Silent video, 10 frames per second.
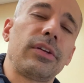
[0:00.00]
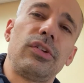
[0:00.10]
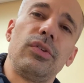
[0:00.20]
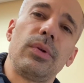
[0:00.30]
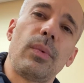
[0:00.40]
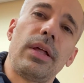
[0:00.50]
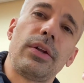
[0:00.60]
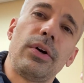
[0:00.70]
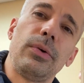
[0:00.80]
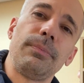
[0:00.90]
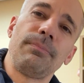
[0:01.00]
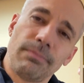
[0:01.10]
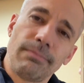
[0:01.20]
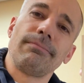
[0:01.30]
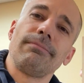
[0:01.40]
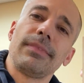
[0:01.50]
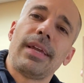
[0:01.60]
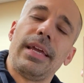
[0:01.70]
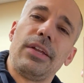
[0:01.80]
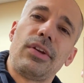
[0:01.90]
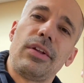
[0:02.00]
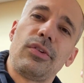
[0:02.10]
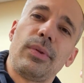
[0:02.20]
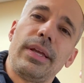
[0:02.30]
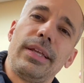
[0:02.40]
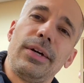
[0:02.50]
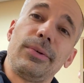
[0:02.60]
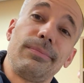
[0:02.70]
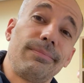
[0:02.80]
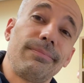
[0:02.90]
like she's doing well at home. Any changes, we'll let you know.